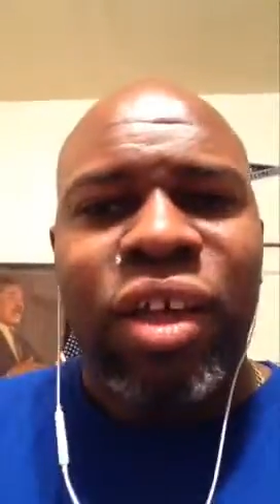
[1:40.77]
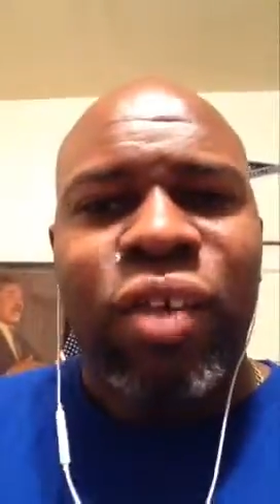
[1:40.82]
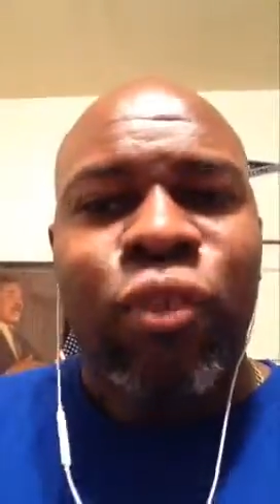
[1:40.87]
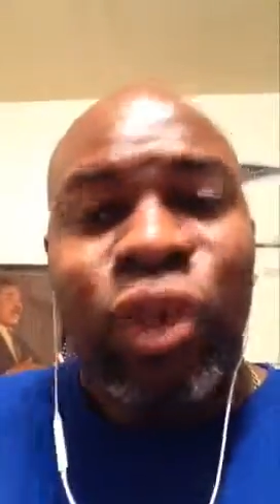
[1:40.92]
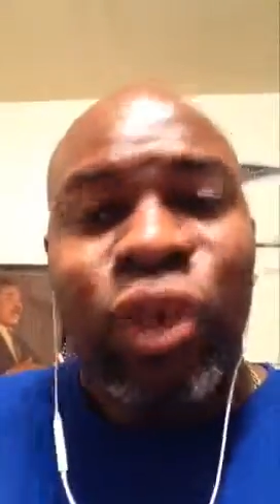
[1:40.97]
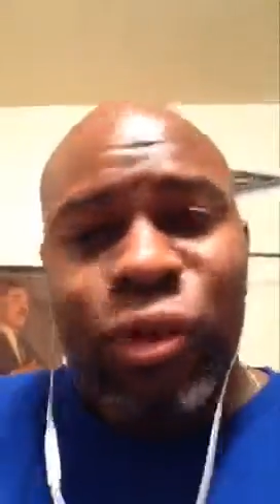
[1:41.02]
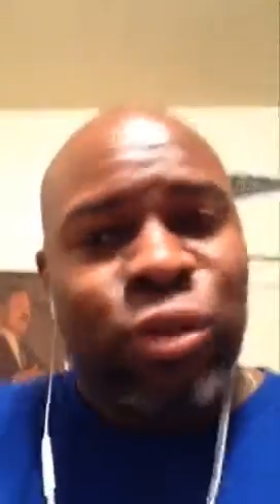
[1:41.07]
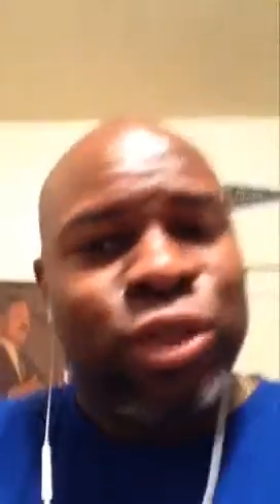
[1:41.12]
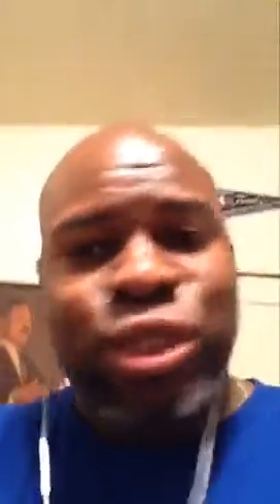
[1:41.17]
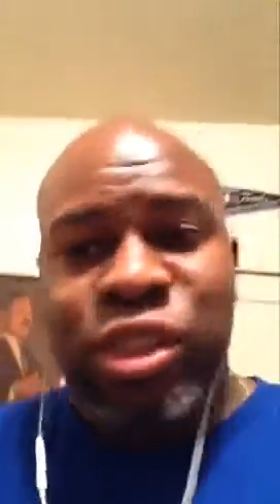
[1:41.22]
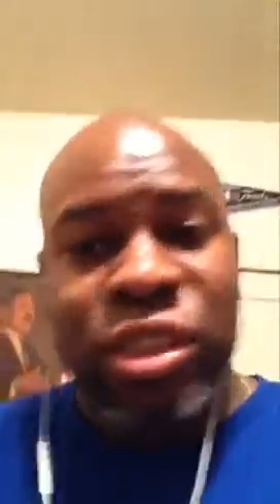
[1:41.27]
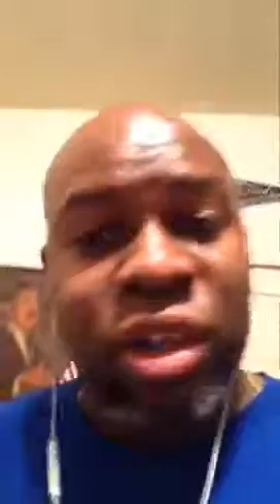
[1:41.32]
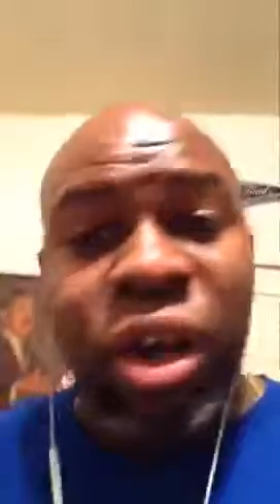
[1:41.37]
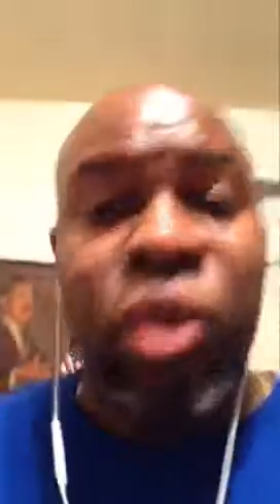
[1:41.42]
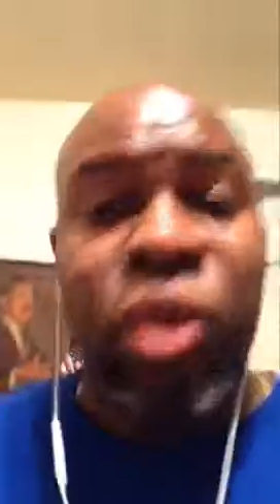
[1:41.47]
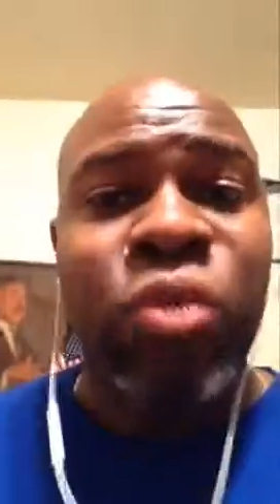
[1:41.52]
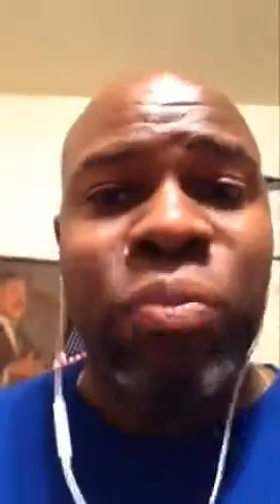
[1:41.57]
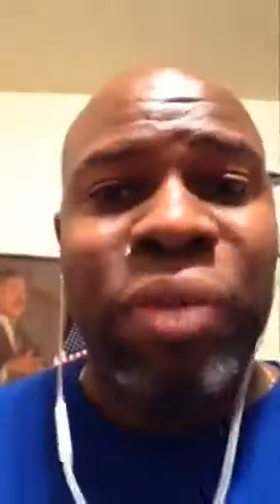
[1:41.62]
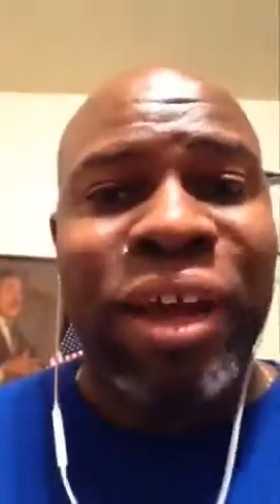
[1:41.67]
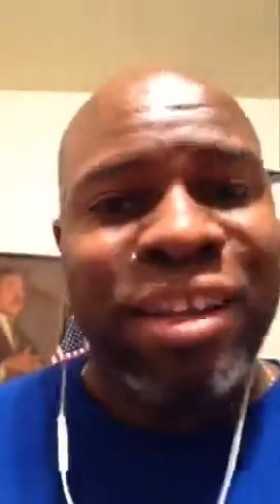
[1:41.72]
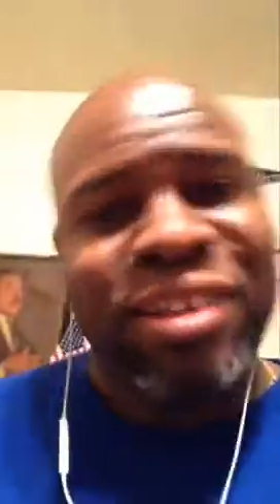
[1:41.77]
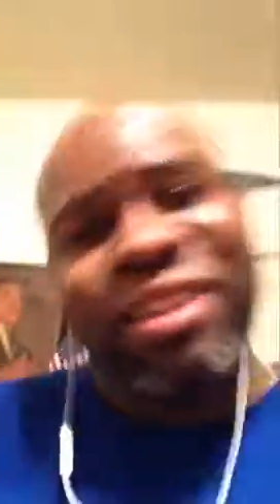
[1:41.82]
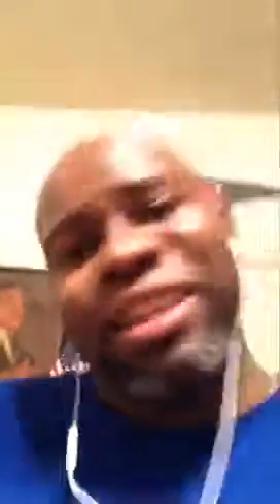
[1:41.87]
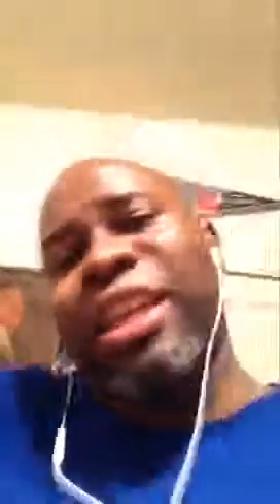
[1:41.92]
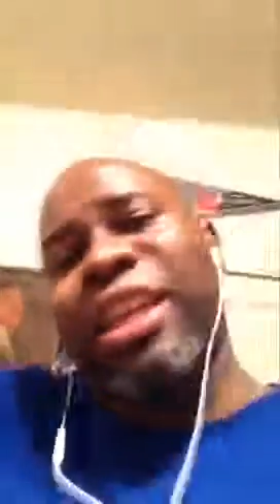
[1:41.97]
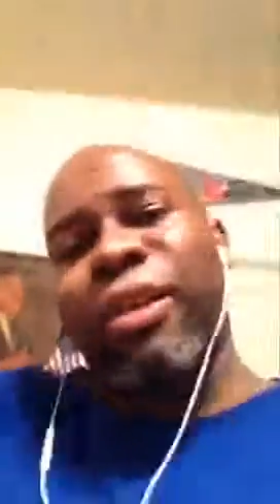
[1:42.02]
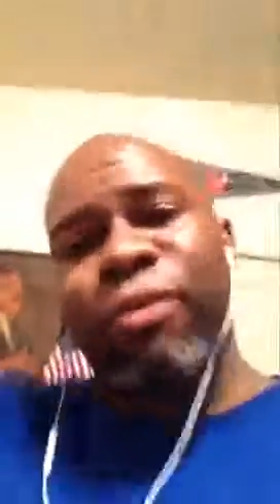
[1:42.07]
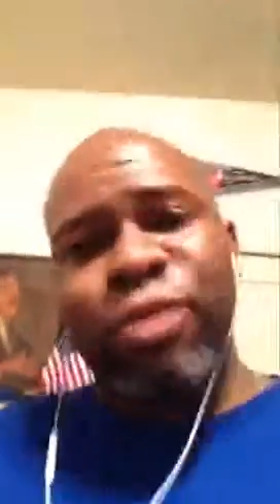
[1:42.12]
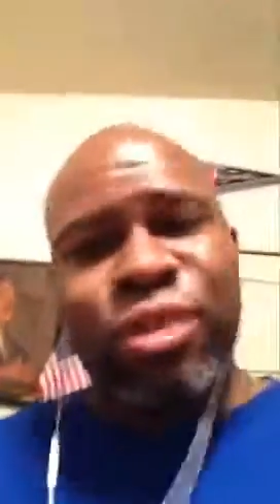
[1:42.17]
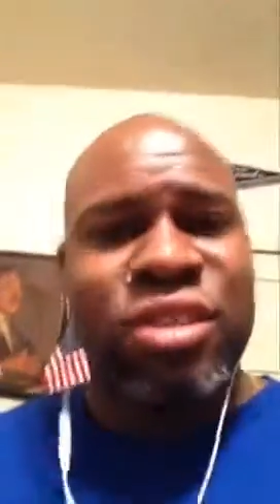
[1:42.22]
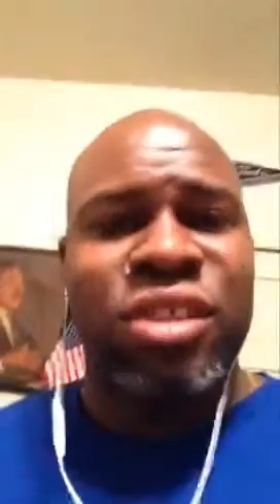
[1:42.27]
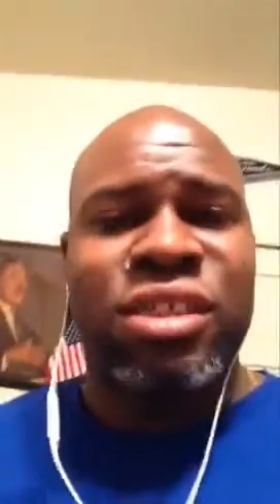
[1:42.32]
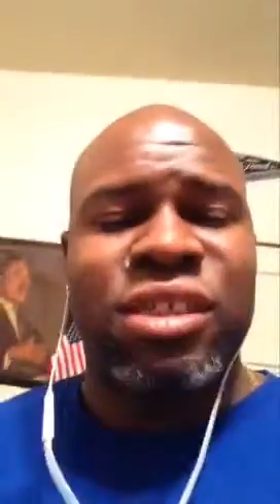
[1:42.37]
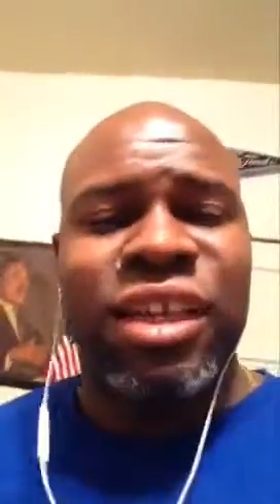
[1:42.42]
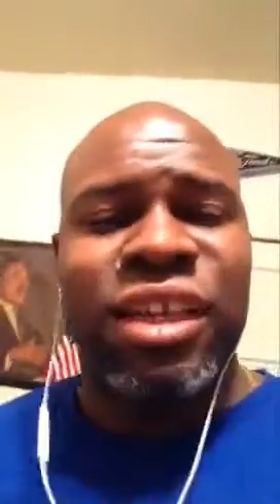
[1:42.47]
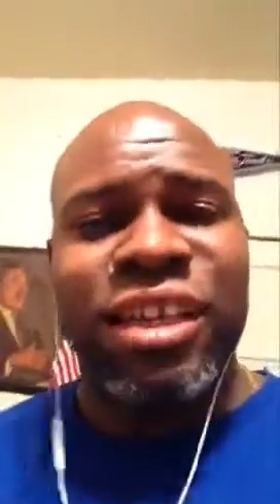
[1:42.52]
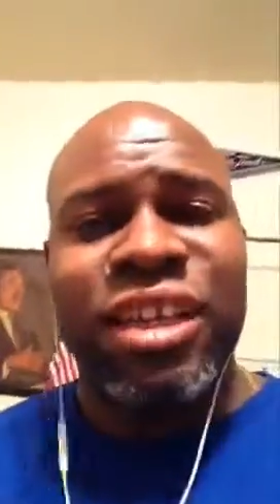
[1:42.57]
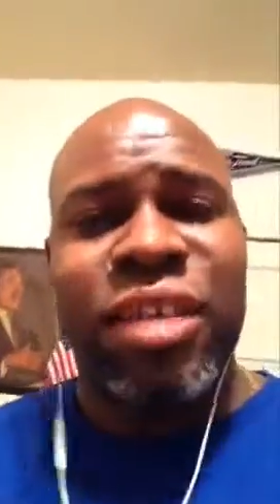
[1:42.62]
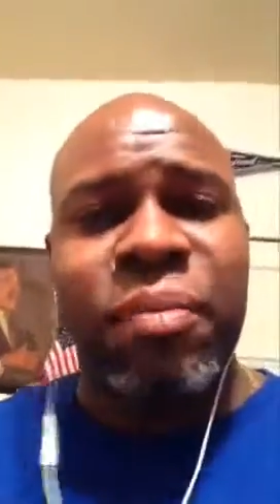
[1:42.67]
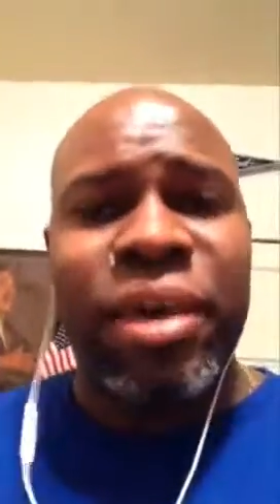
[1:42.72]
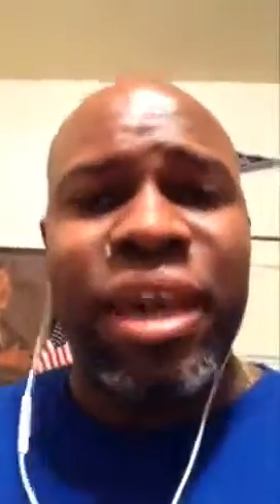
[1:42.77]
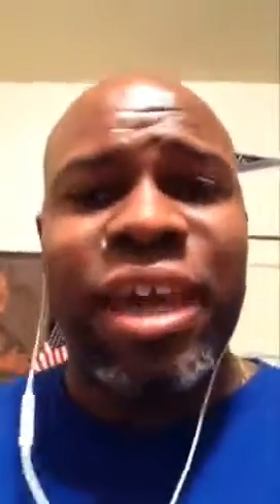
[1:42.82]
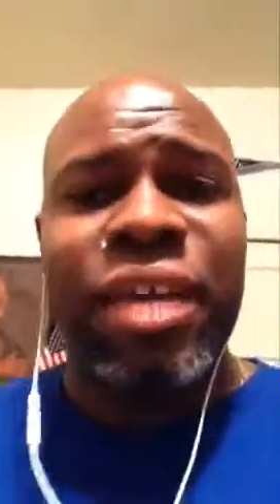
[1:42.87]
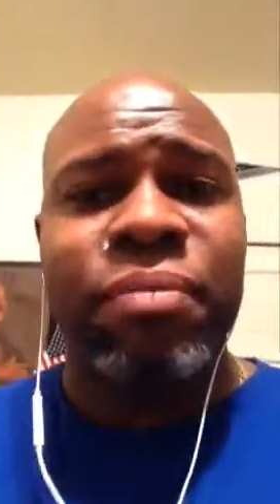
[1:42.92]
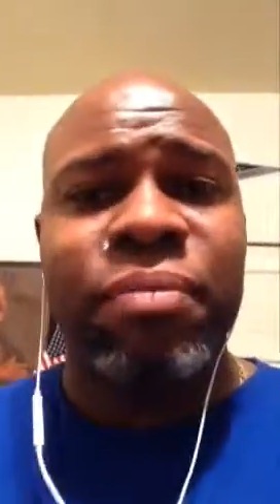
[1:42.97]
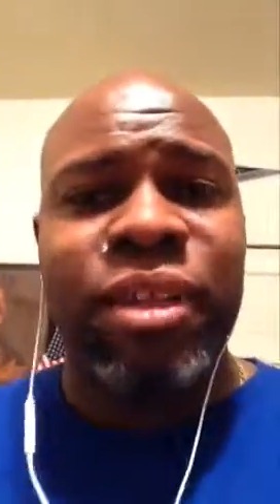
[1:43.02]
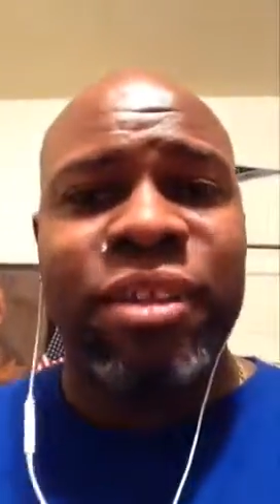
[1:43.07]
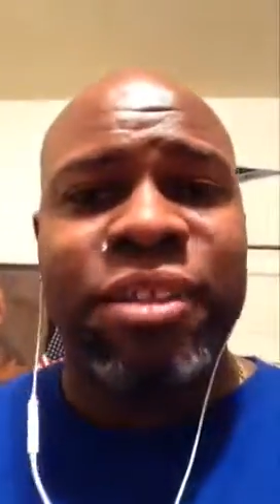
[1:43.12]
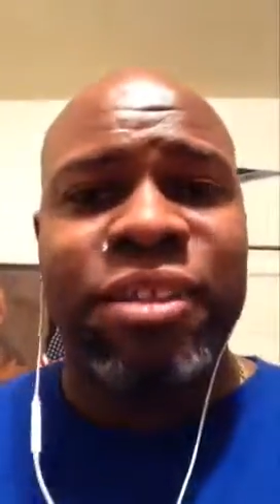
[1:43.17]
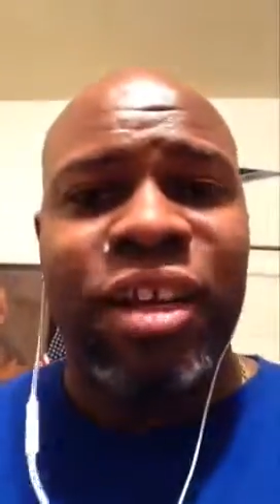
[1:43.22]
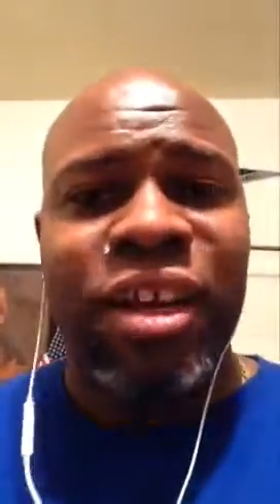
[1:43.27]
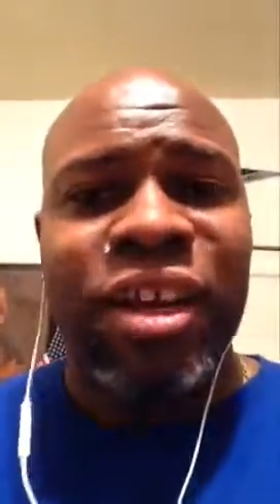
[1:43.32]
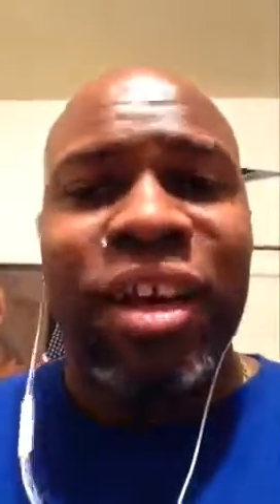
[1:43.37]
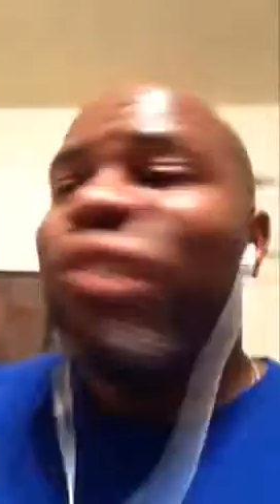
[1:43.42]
Well, it was stone back then. It was the Ten Commandments.